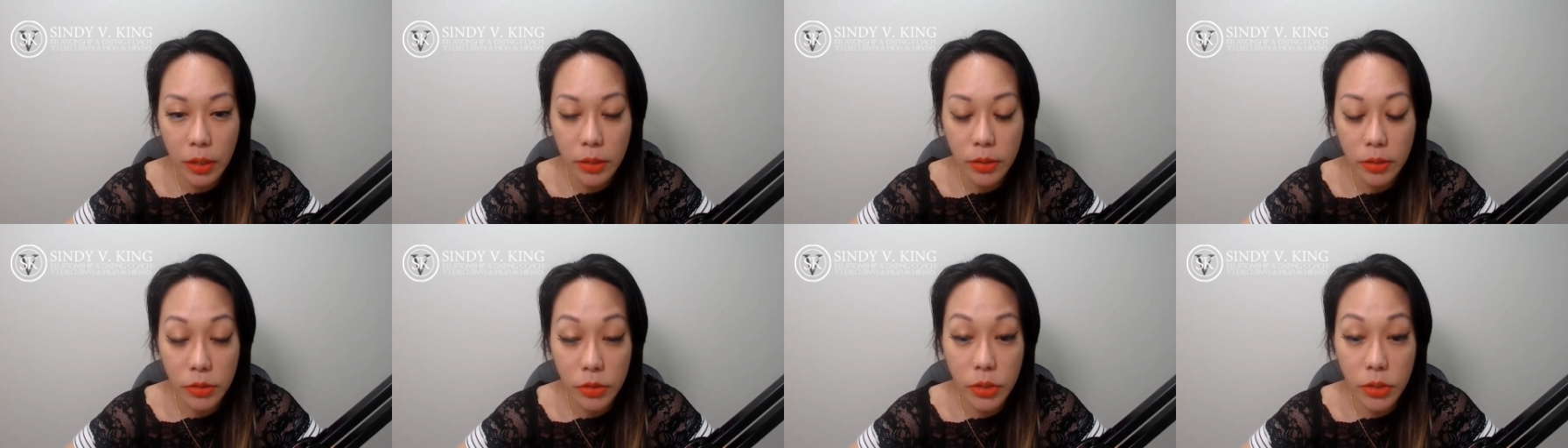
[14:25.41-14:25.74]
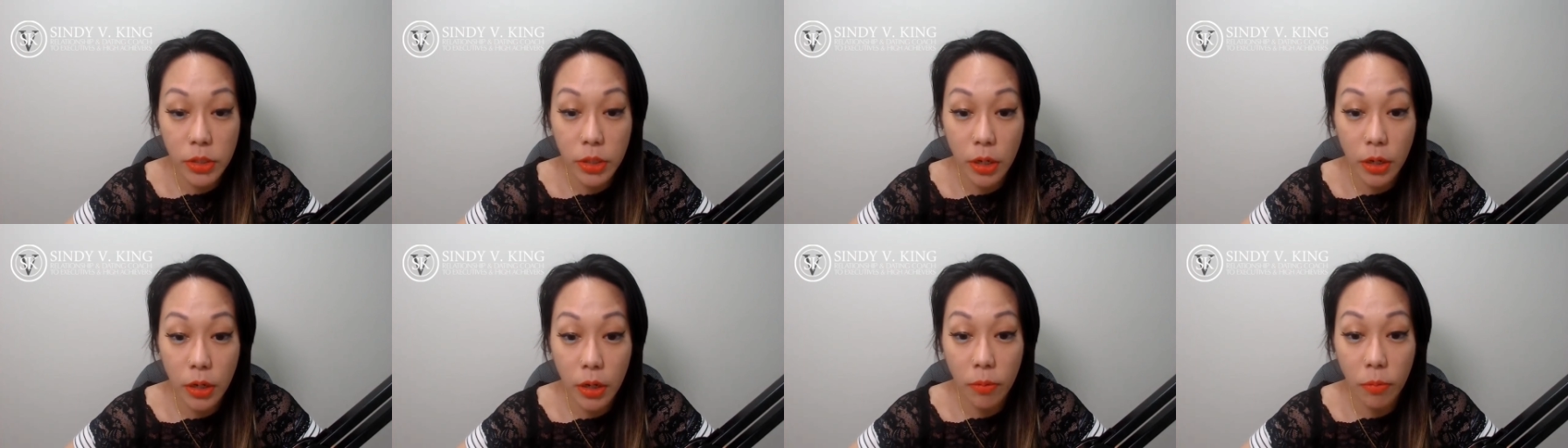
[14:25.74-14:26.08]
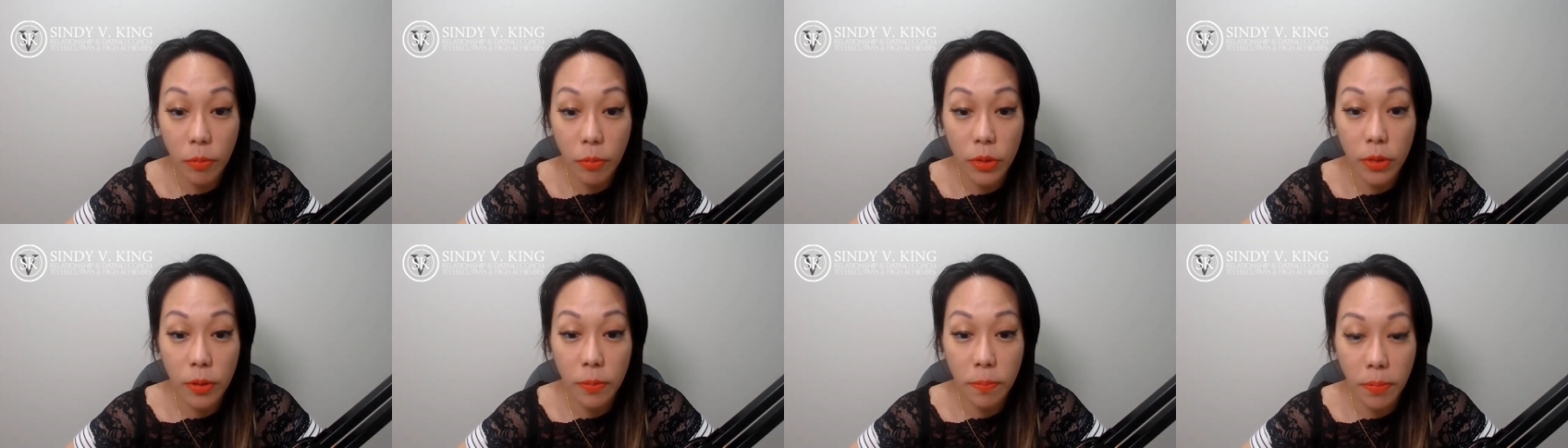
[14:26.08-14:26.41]
to start off
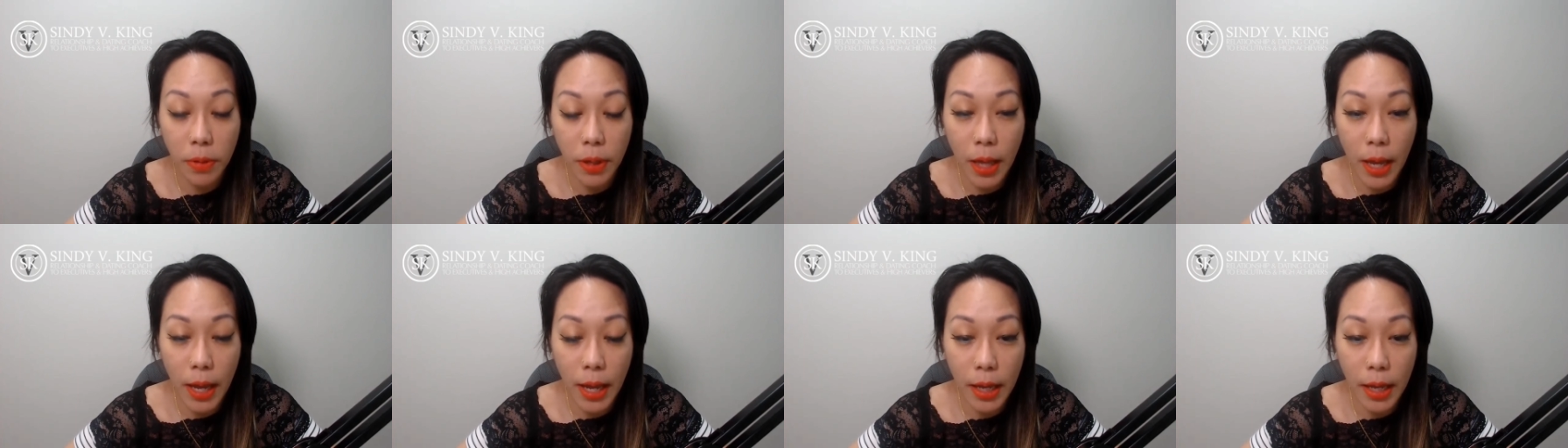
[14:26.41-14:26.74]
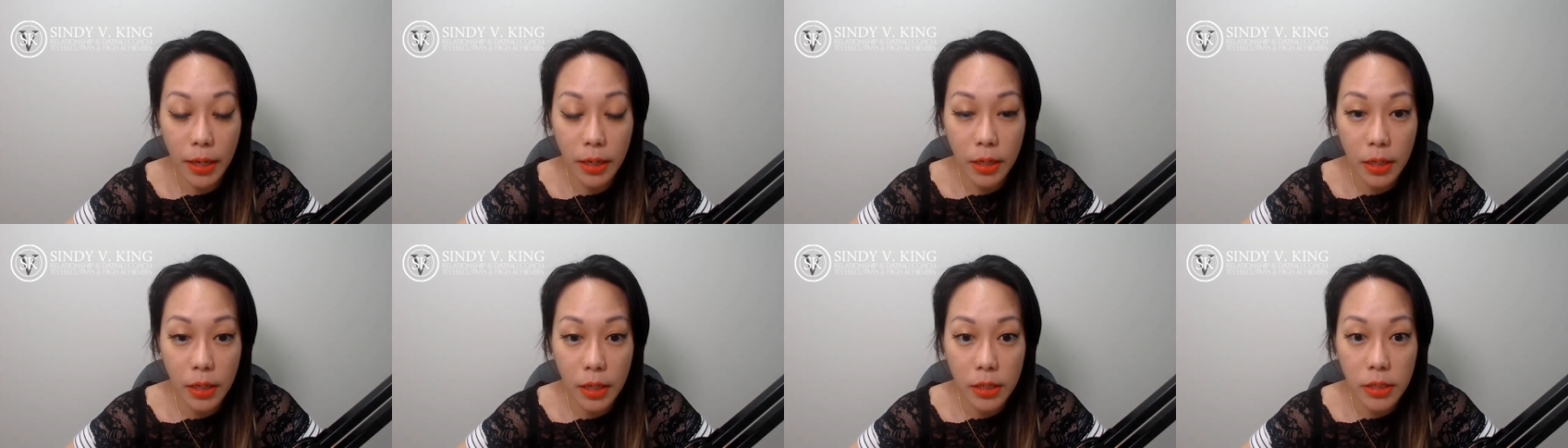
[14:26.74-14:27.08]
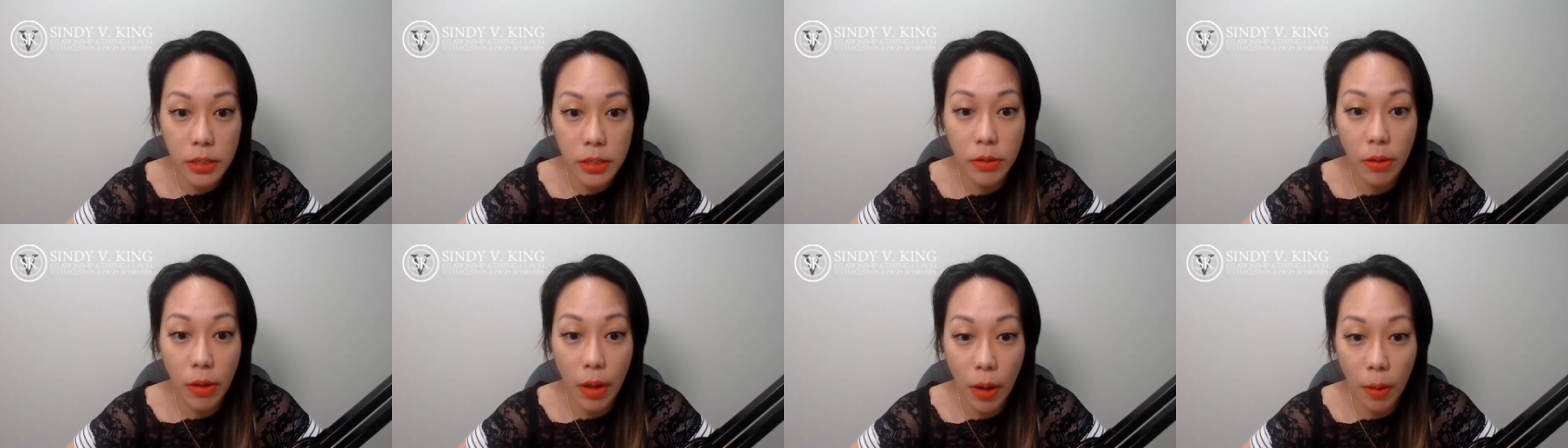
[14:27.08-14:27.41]
with a plan
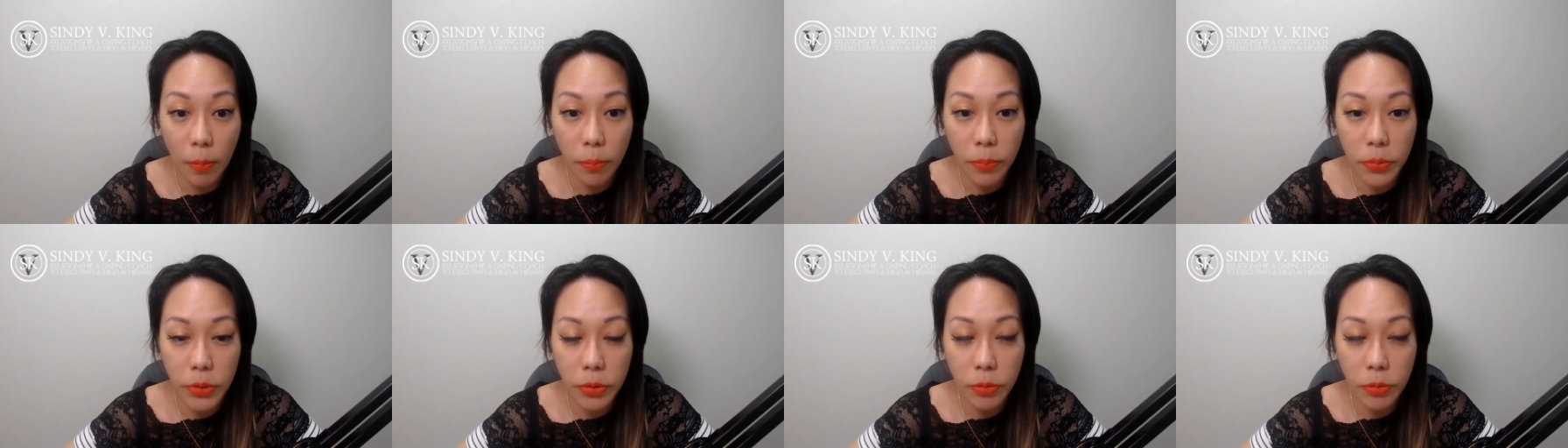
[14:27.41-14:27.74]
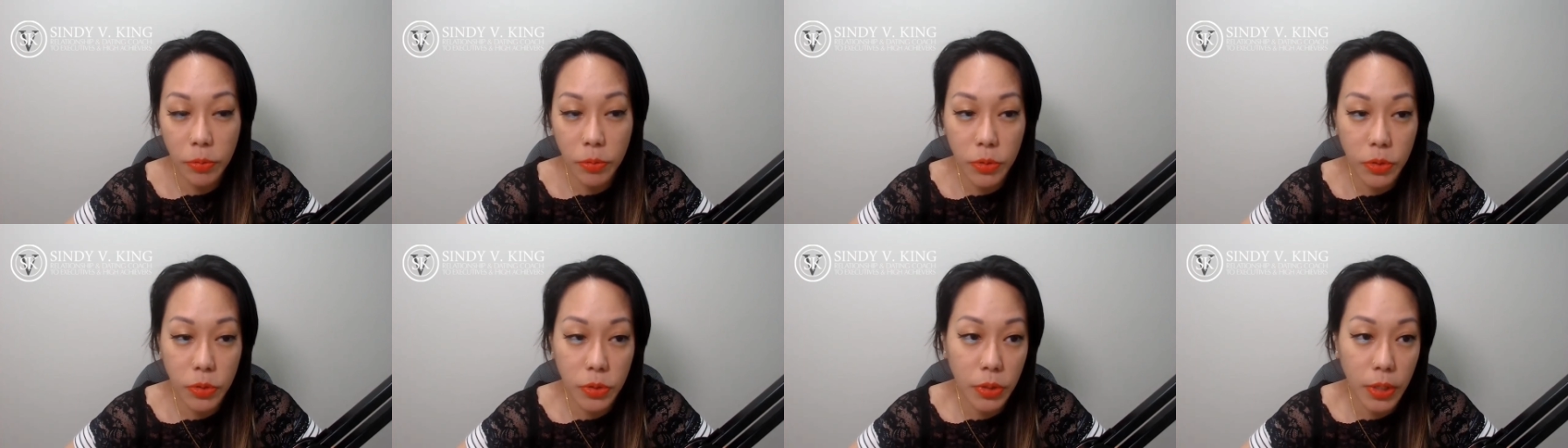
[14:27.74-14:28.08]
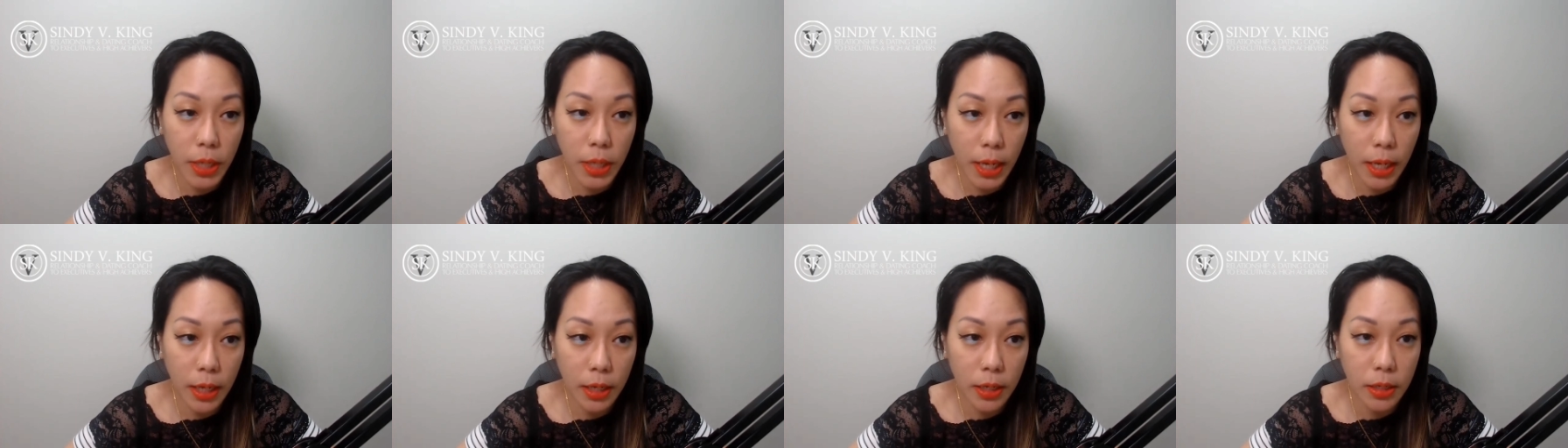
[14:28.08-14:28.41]
to help you to
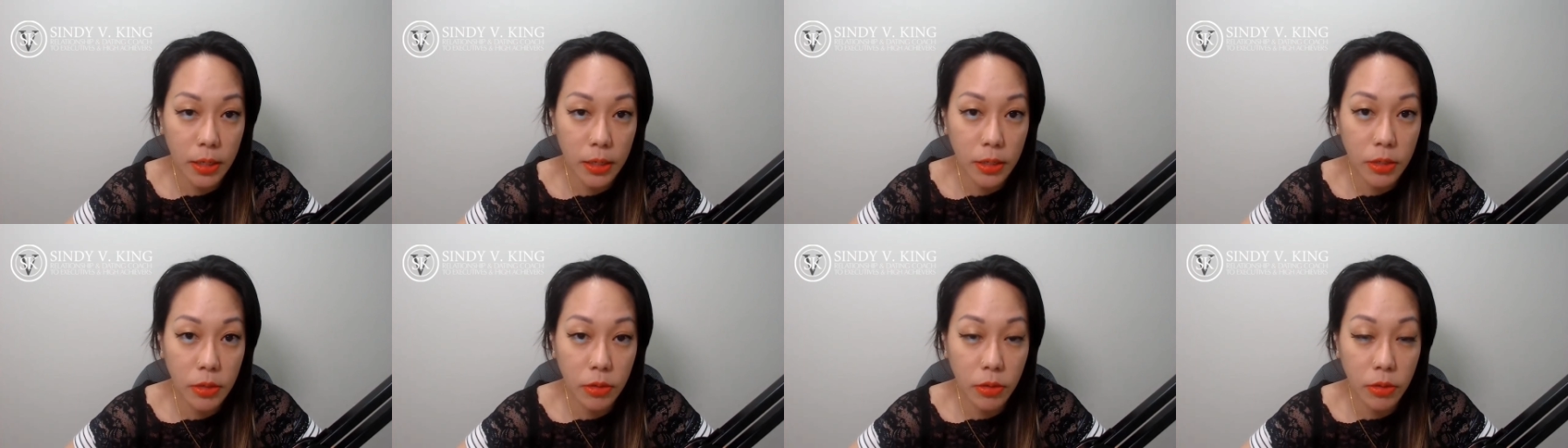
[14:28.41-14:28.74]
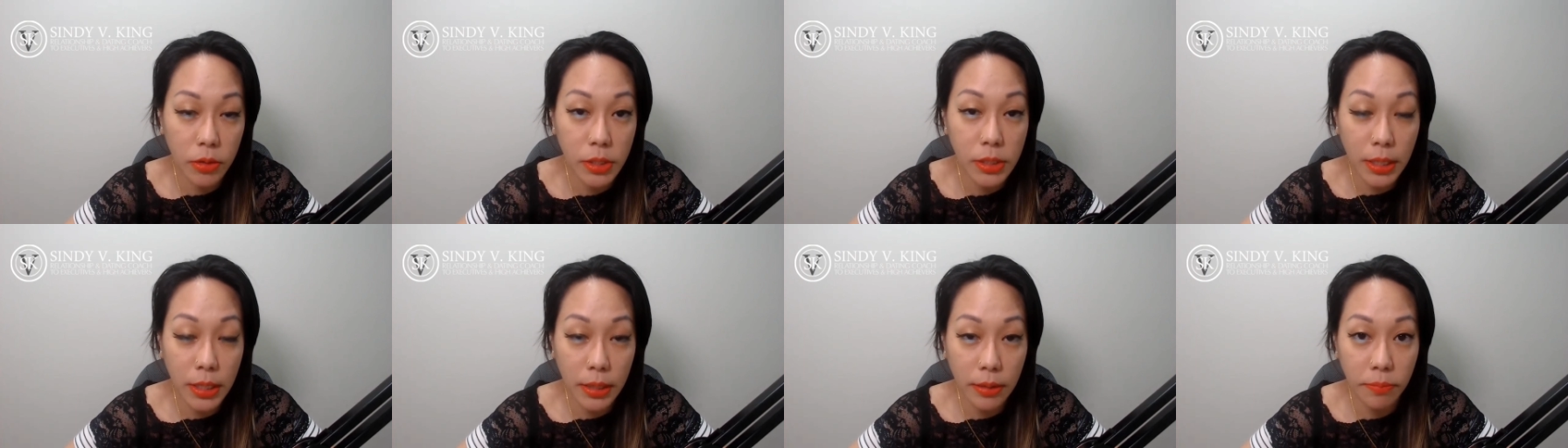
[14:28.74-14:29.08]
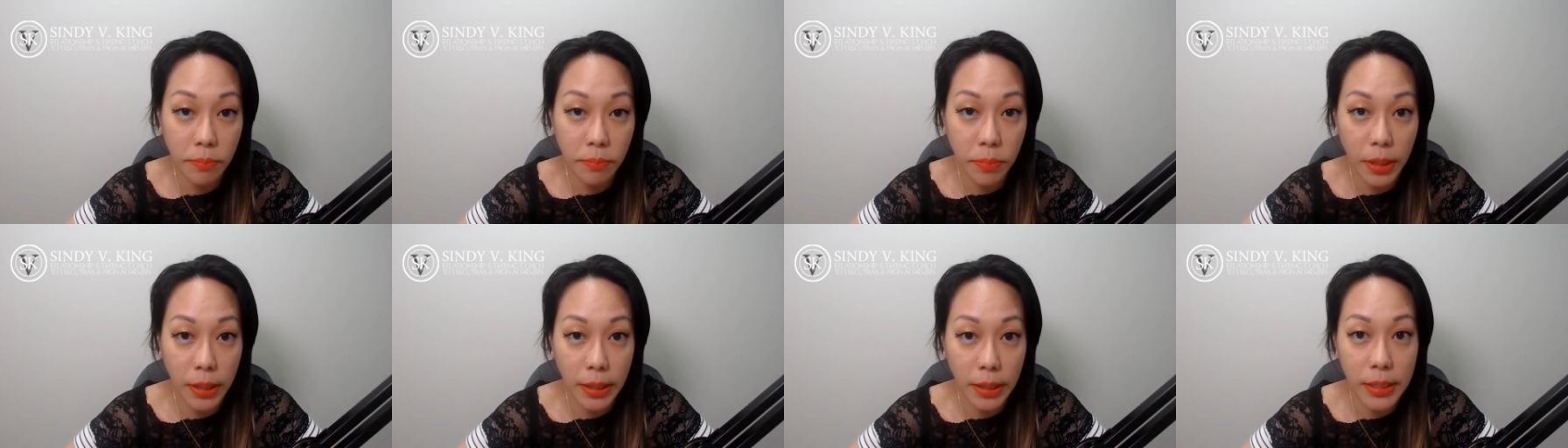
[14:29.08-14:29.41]
get into a safe
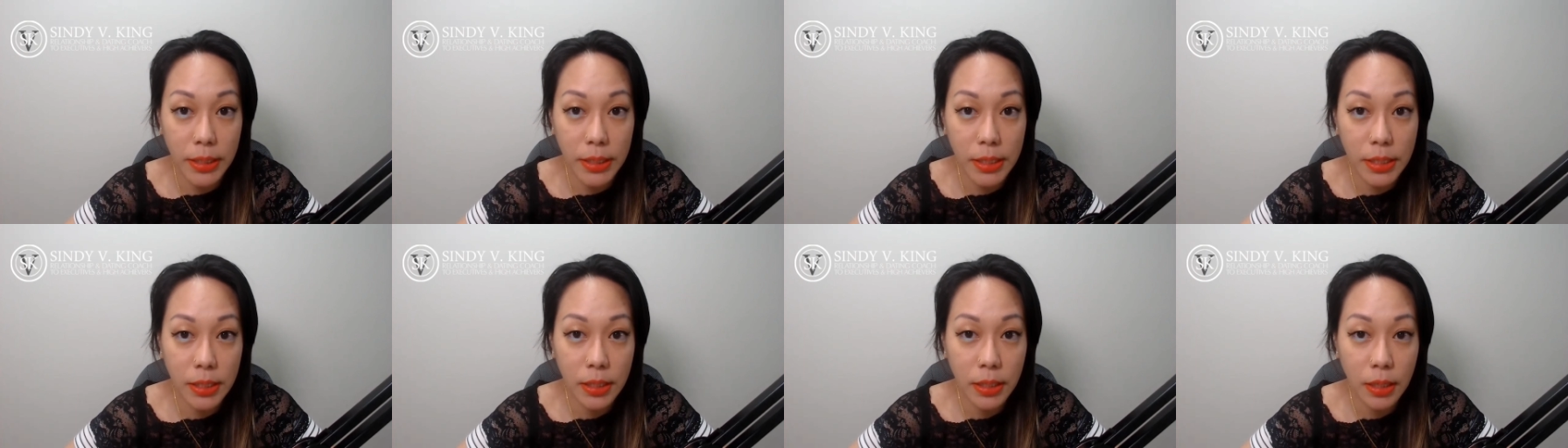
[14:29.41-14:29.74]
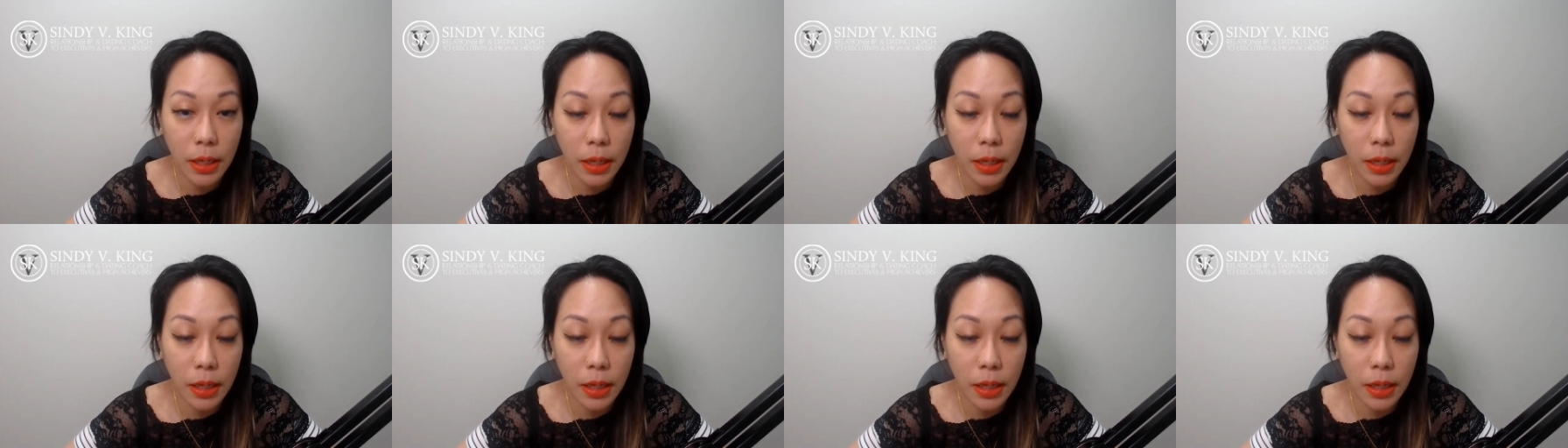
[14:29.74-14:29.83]
place.